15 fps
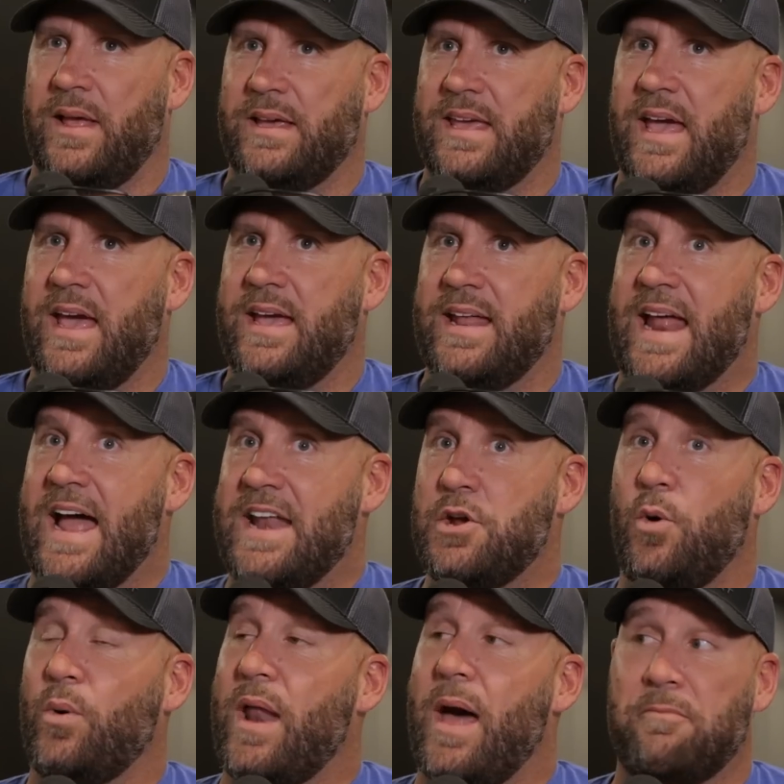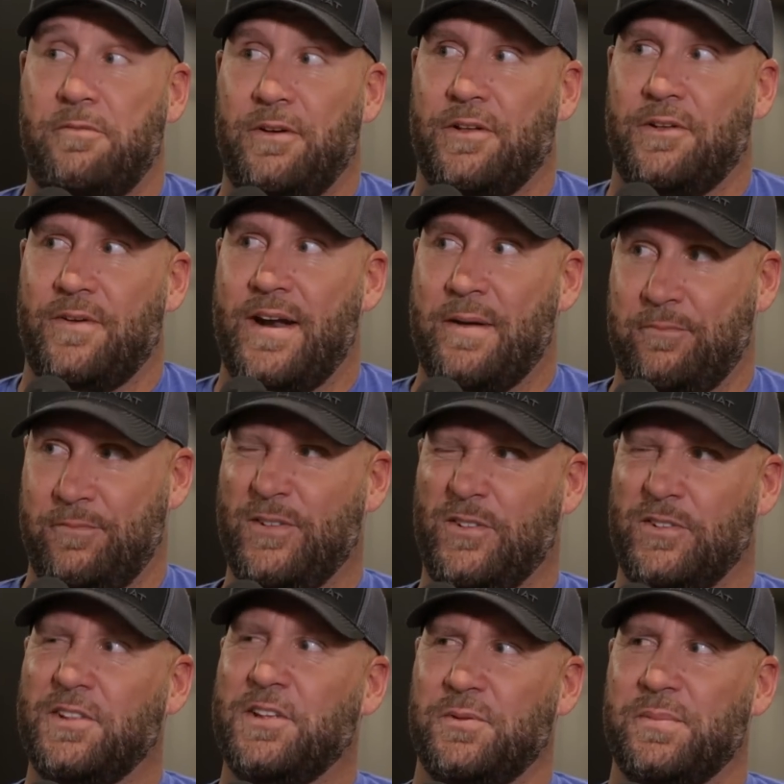like, hey, and I know what I'm feeling, right? I'm
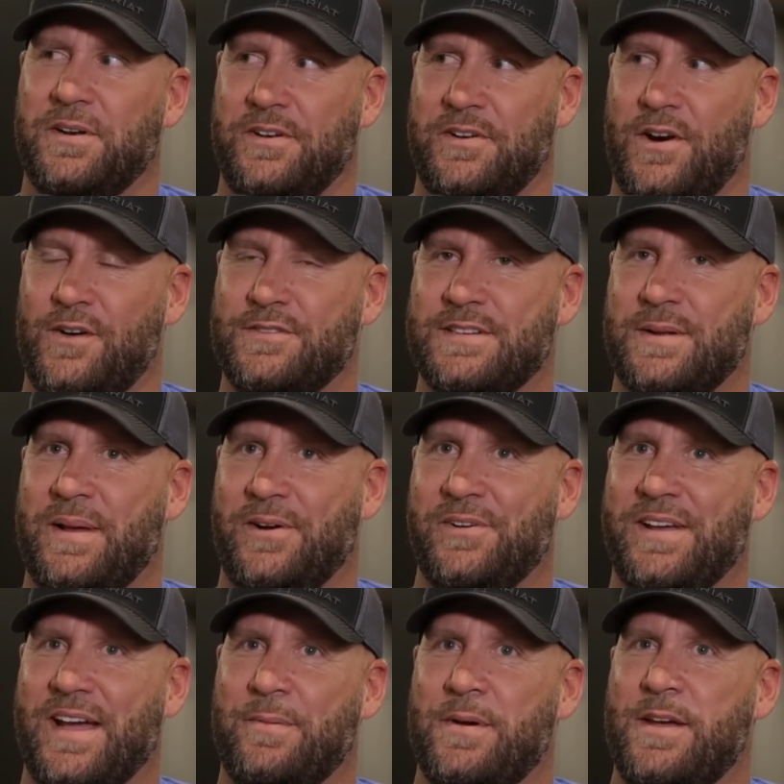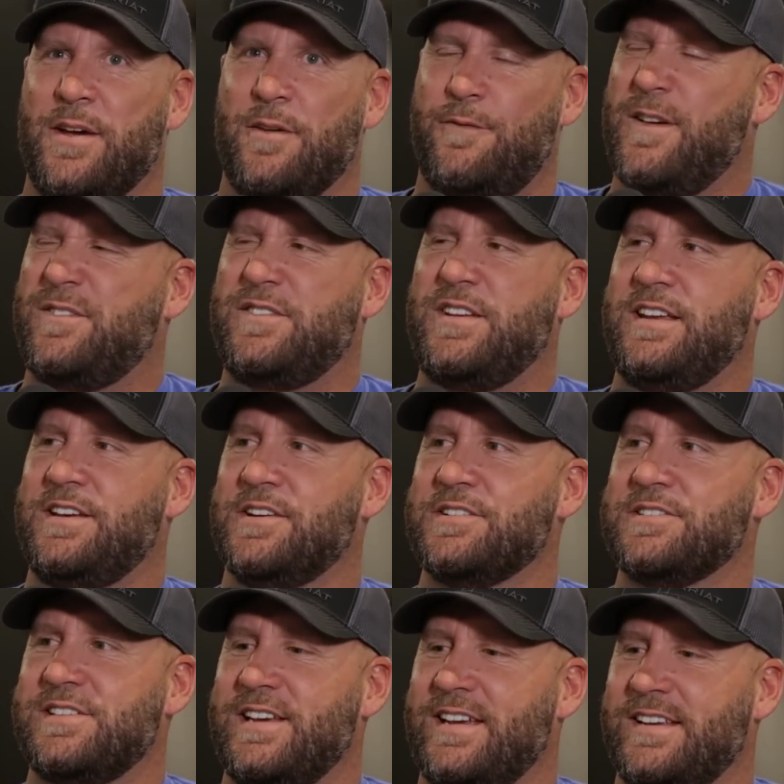feeling a little bit of nerves. Right. I'm like, okay, 15
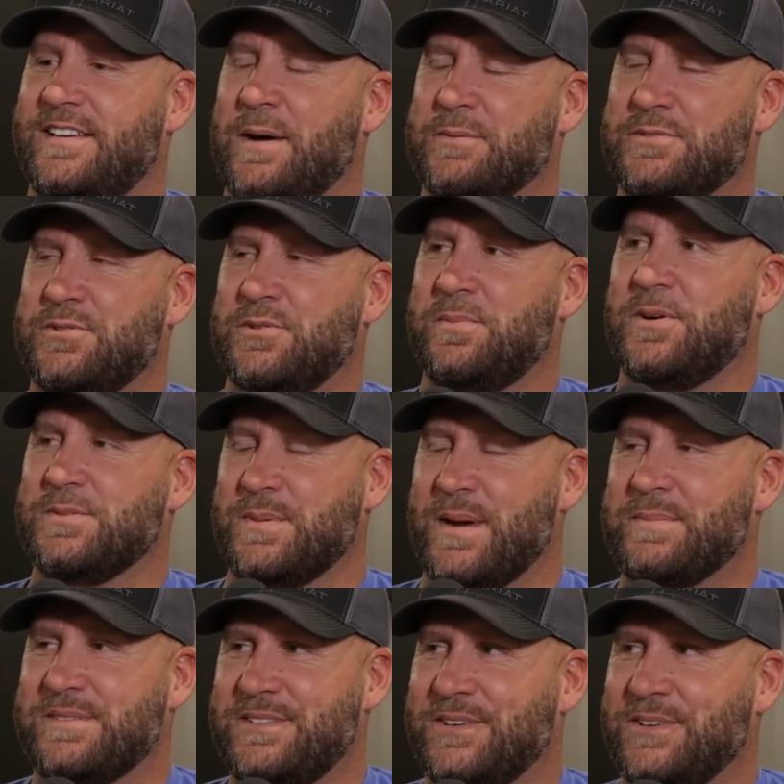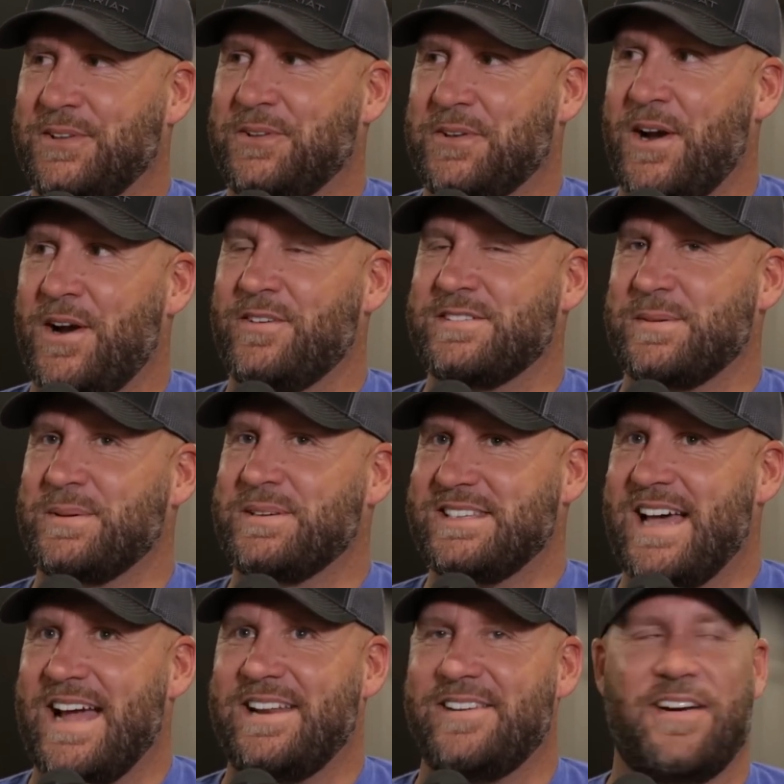years in, a couple Super Bowls, but I'm still a little nervous. I'm
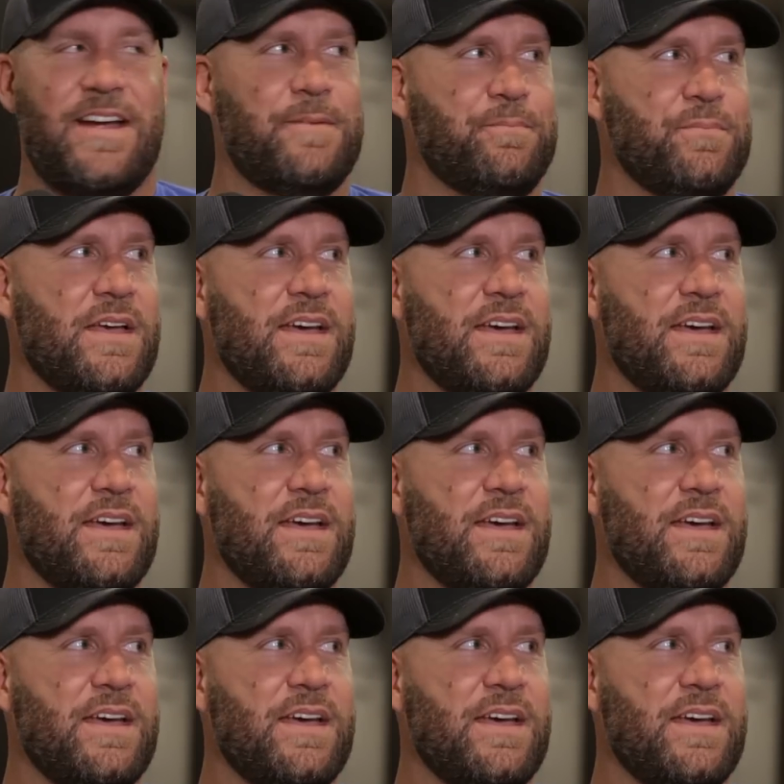excited, right?